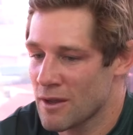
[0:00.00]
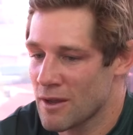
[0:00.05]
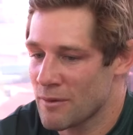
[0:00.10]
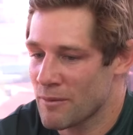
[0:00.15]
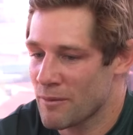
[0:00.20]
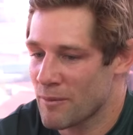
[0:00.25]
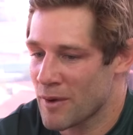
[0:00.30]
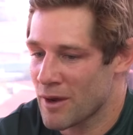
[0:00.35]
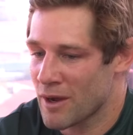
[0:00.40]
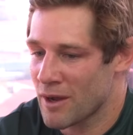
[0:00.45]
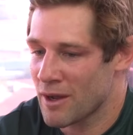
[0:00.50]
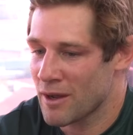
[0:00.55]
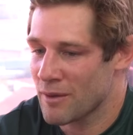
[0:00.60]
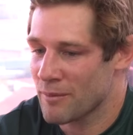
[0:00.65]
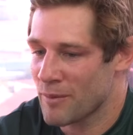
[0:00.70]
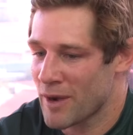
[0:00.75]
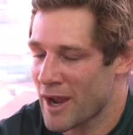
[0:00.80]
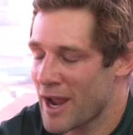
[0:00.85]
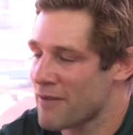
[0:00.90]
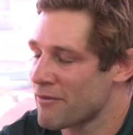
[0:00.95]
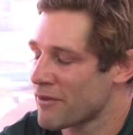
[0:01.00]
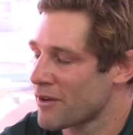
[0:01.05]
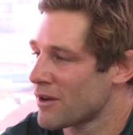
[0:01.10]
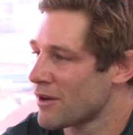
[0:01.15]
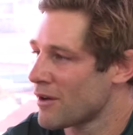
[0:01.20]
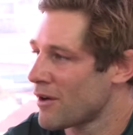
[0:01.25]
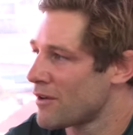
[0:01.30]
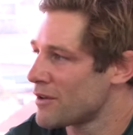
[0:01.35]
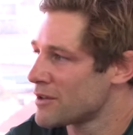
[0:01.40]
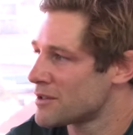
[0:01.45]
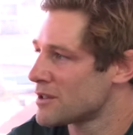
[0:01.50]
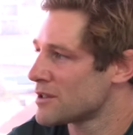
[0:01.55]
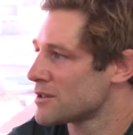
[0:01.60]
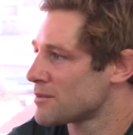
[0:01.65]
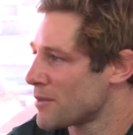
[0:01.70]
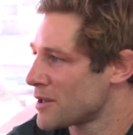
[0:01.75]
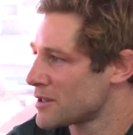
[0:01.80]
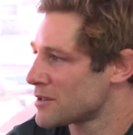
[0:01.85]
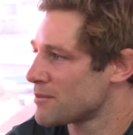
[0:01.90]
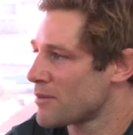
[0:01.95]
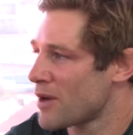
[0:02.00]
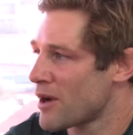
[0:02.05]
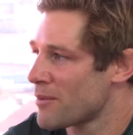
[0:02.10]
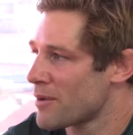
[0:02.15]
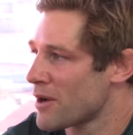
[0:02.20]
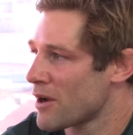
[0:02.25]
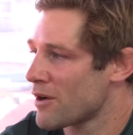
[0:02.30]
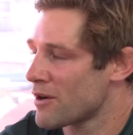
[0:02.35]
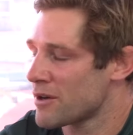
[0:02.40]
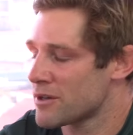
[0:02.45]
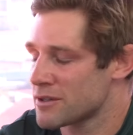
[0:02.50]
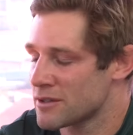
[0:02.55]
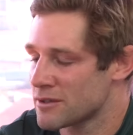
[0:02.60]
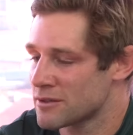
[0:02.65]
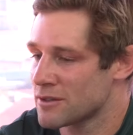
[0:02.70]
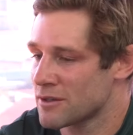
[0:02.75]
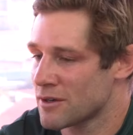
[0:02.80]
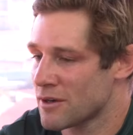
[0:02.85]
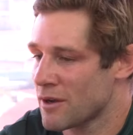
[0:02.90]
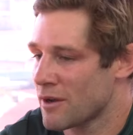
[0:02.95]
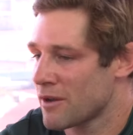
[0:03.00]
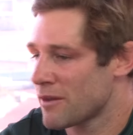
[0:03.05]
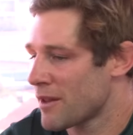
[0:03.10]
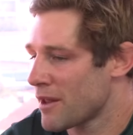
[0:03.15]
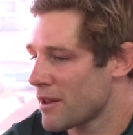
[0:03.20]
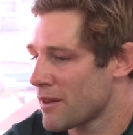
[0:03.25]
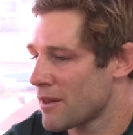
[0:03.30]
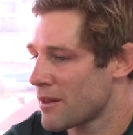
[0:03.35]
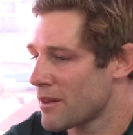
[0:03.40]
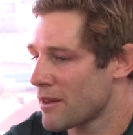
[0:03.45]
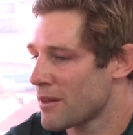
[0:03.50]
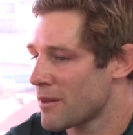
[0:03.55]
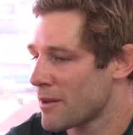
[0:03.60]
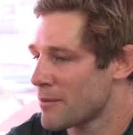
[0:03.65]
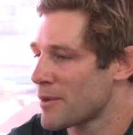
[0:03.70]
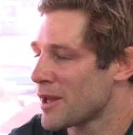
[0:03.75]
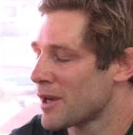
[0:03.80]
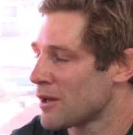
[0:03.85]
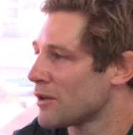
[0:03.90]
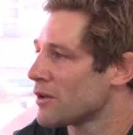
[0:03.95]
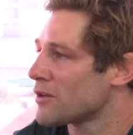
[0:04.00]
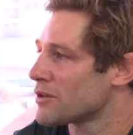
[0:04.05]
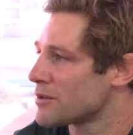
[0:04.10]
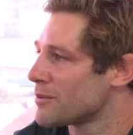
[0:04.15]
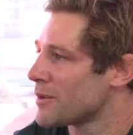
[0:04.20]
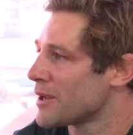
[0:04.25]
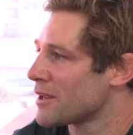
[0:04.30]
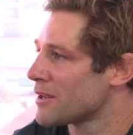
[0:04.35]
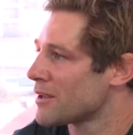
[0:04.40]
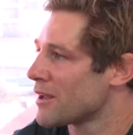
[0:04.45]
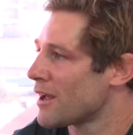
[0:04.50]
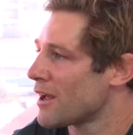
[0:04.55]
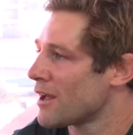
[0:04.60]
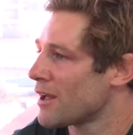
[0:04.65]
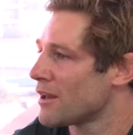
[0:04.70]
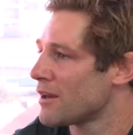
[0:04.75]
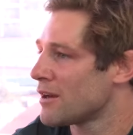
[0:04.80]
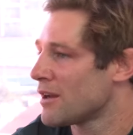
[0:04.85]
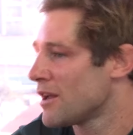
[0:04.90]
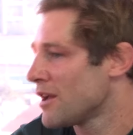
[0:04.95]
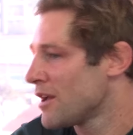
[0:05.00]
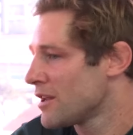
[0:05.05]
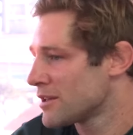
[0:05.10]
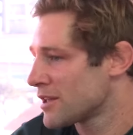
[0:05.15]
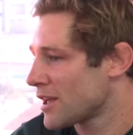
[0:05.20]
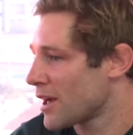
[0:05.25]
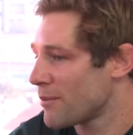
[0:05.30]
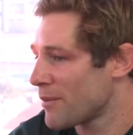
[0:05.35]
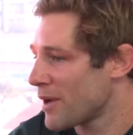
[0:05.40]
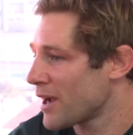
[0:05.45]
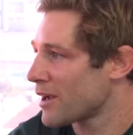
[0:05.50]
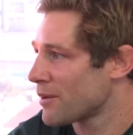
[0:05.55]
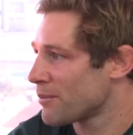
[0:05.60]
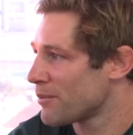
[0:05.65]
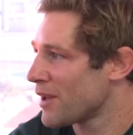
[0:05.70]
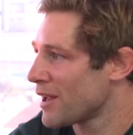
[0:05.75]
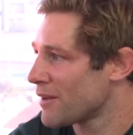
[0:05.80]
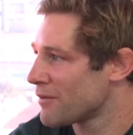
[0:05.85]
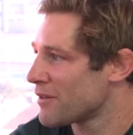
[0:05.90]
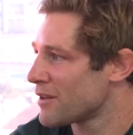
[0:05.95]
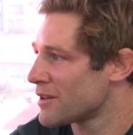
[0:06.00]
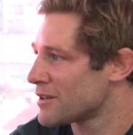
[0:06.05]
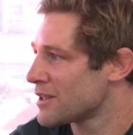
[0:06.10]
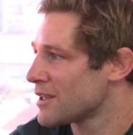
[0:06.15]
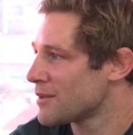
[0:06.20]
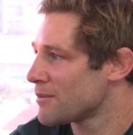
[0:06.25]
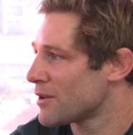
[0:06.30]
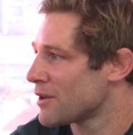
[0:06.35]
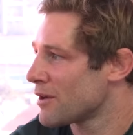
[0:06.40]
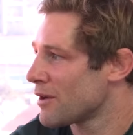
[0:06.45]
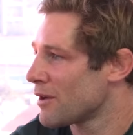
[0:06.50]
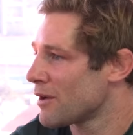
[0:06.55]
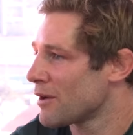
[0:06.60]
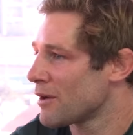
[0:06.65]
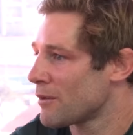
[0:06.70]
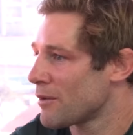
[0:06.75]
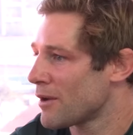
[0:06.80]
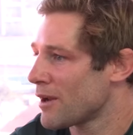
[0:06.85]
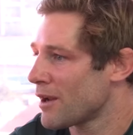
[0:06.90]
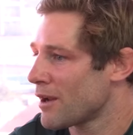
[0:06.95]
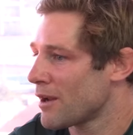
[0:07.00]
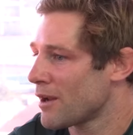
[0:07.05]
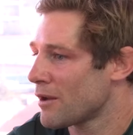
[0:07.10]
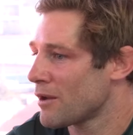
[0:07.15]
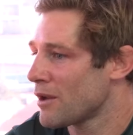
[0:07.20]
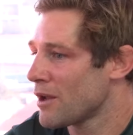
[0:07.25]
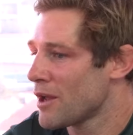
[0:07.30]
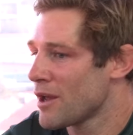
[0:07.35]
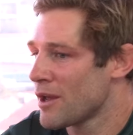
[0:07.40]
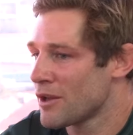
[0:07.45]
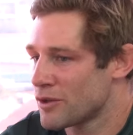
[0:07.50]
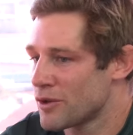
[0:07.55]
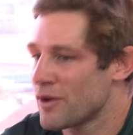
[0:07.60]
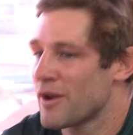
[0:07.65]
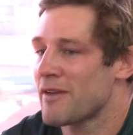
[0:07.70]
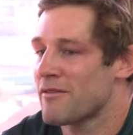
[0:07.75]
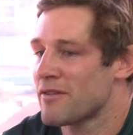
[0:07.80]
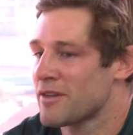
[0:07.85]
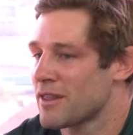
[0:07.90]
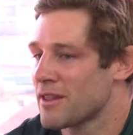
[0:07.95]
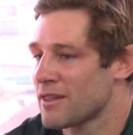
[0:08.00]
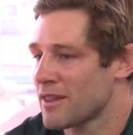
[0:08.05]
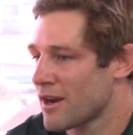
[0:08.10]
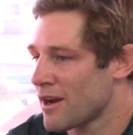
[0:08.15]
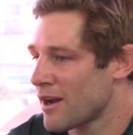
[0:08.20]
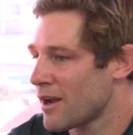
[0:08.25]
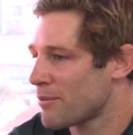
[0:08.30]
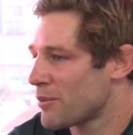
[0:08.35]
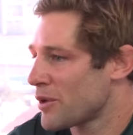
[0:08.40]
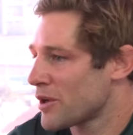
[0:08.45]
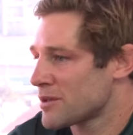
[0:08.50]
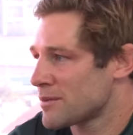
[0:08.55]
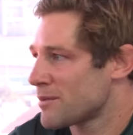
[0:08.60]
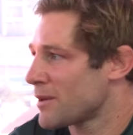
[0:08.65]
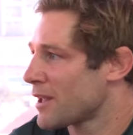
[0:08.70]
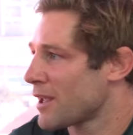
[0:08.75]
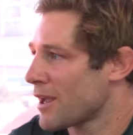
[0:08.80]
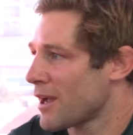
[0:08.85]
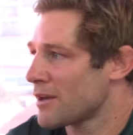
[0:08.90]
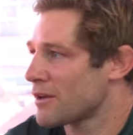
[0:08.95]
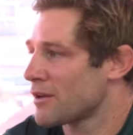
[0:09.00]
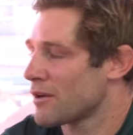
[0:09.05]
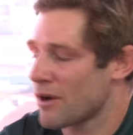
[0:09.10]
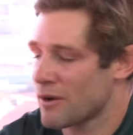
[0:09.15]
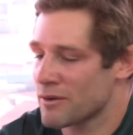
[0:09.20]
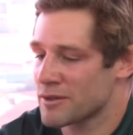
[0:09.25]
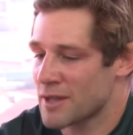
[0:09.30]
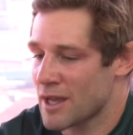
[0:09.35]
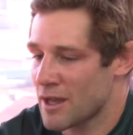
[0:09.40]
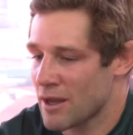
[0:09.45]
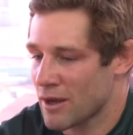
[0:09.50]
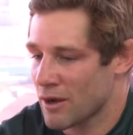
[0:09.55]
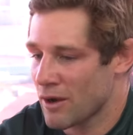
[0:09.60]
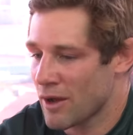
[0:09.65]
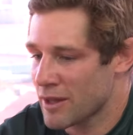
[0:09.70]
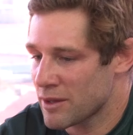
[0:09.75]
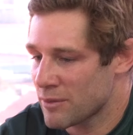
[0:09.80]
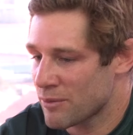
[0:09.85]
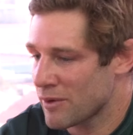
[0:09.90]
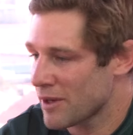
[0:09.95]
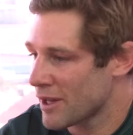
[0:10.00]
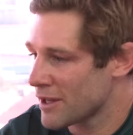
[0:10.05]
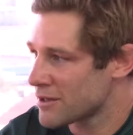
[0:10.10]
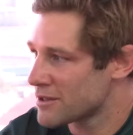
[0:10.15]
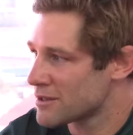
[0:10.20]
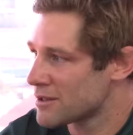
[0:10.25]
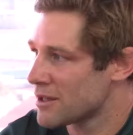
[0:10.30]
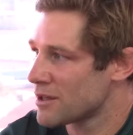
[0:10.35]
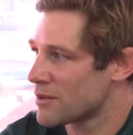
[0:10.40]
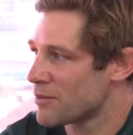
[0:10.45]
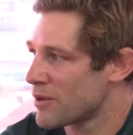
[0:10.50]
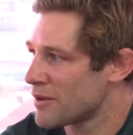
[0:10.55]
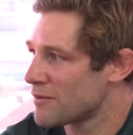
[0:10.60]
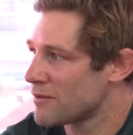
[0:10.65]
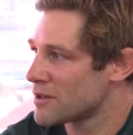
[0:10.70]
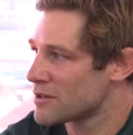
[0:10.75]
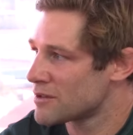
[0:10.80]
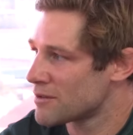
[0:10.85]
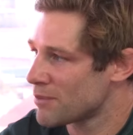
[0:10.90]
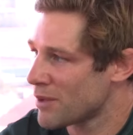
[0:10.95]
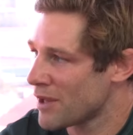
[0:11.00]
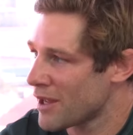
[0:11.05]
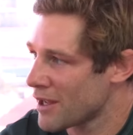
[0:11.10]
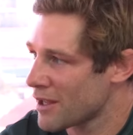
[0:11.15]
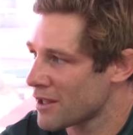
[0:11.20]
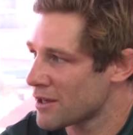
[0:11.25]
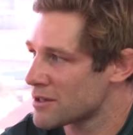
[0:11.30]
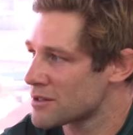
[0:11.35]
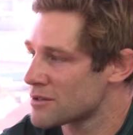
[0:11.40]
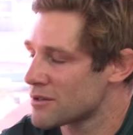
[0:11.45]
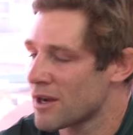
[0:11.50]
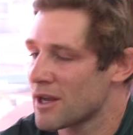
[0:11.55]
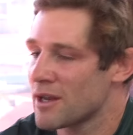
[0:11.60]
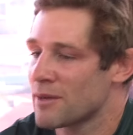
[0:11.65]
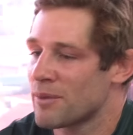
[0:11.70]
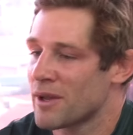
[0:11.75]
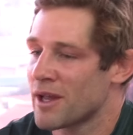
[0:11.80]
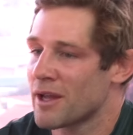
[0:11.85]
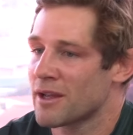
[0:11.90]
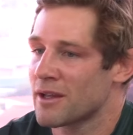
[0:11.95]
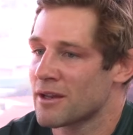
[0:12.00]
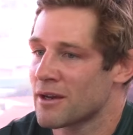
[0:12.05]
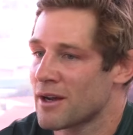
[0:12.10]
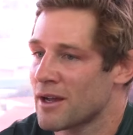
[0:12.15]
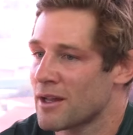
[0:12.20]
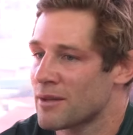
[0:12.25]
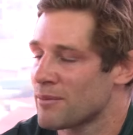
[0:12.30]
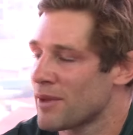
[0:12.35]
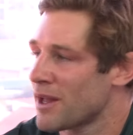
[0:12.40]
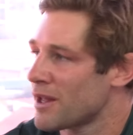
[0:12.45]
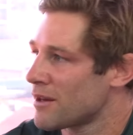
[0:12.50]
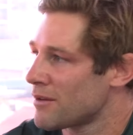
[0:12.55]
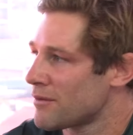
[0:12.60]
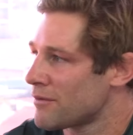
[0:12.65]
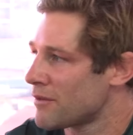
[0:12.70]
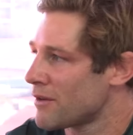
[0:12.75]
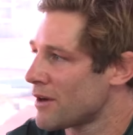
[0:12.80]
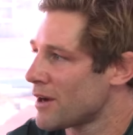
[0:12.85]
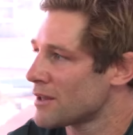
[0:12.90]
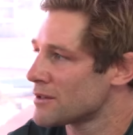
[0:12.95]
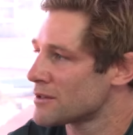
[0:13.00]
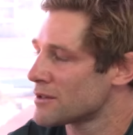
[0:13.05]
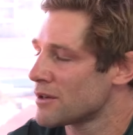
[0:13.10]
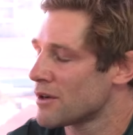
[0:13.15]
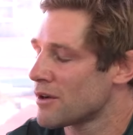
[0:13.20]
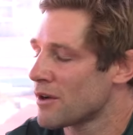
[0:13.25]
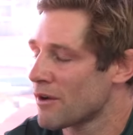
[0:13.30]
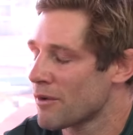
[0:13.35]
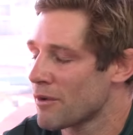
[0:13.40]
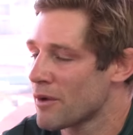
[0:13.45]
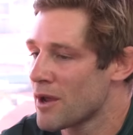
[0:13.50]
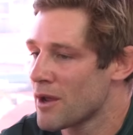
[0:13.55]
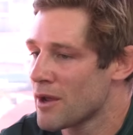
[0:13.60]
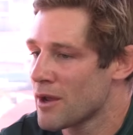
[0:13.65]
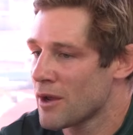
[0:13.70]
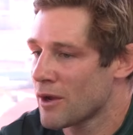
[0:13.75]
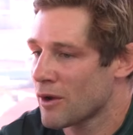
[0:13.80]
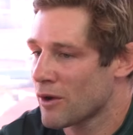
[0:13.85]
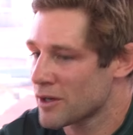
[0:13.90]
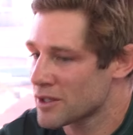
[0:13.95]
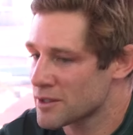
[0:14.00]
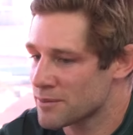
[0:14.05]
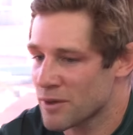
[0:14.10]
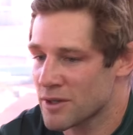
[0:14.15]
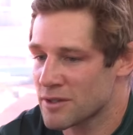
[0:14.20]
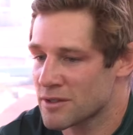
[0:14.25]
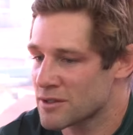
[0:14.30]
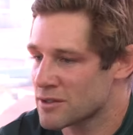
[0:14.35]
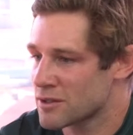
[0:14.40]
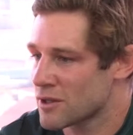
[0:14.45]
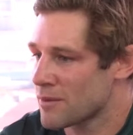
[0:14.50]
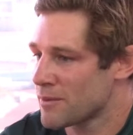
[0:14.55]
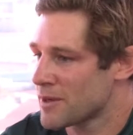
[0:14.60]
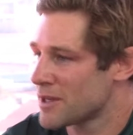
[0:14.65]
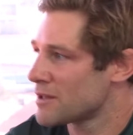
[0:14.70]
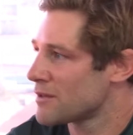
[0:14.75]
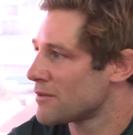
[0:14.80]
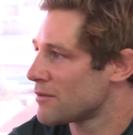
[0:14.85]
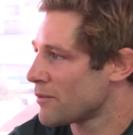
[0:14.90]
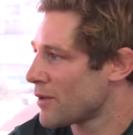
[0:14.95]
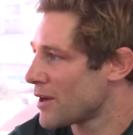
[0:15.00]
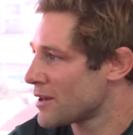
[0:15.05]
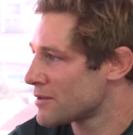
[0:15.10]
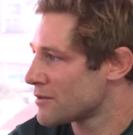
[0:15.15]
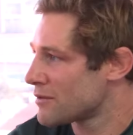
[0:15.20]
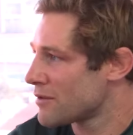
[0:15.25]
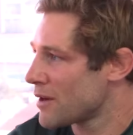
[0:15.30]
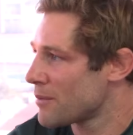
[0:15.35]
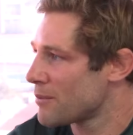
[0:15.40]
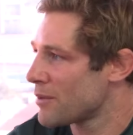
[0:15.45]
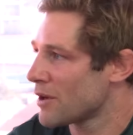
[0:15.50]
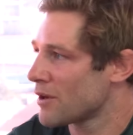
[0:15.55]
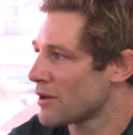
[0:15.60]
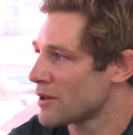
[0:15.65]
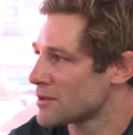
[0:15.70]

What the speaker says: my African origins, my Zimbabwe origins, you know, they mean a lot to me, and to come back and play for the team, you know, and do everything that I possibly can. You know, I had the, like you said, the privilege of playing in Australia, playing in Ireland, playing in France. You know, got exposed to so many different ways of rugby, got